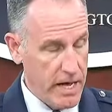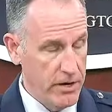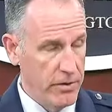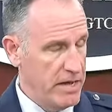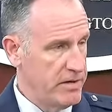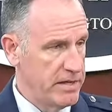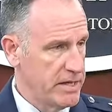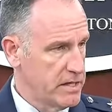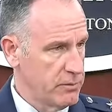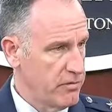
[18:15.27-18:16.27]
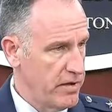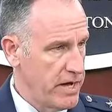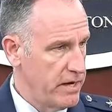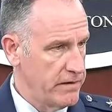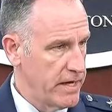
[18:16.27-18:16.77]
I, I don't have anything to
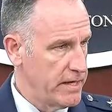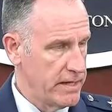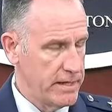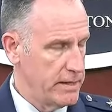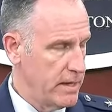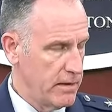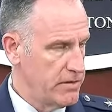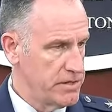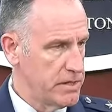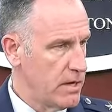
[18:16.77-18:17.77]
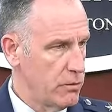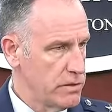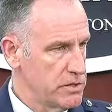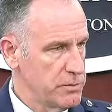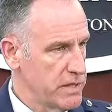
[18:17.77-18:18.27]
provide on that, and obviously I
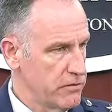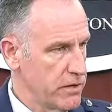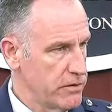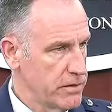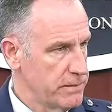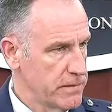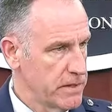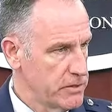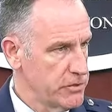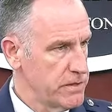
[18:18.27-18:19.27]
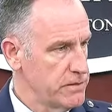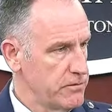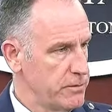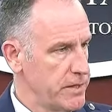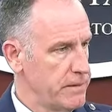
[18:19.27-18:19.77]
wouldn't speak for other countries
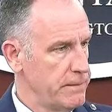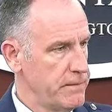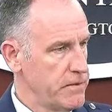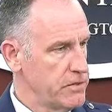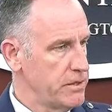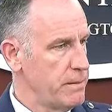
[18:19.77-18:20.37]
from here. Yes, sir.